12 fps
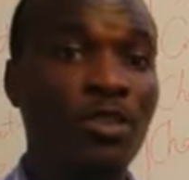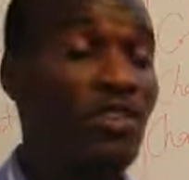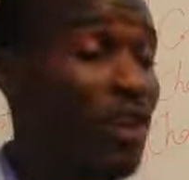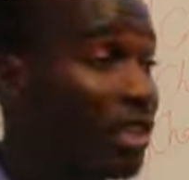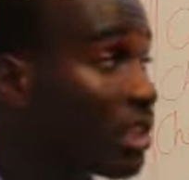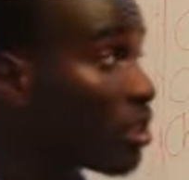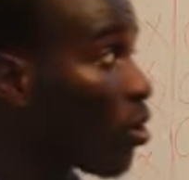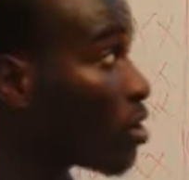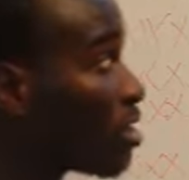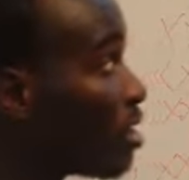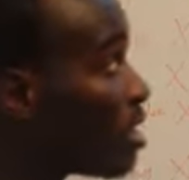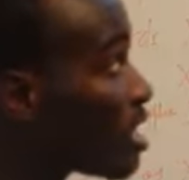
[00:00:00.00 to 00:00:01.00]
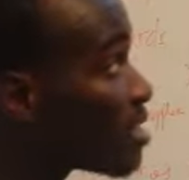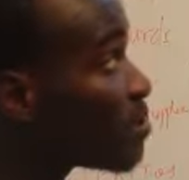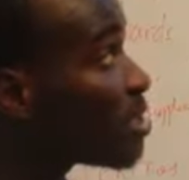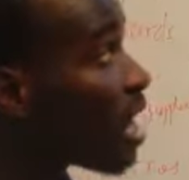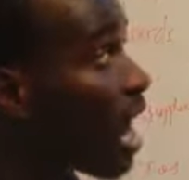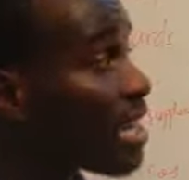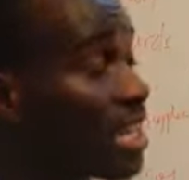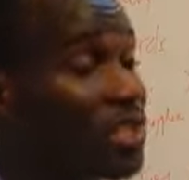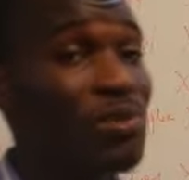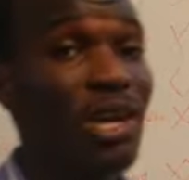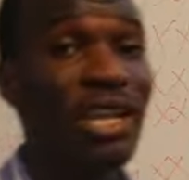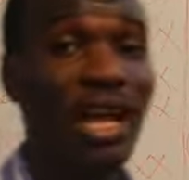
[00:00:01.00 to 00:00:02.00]
creditors is being added
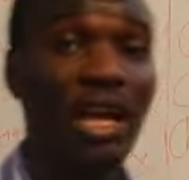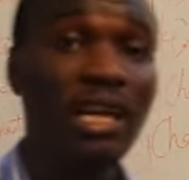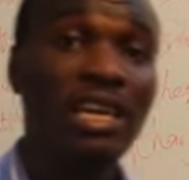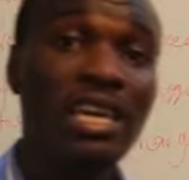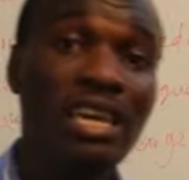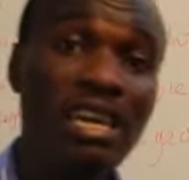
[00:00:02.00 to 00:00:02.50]
together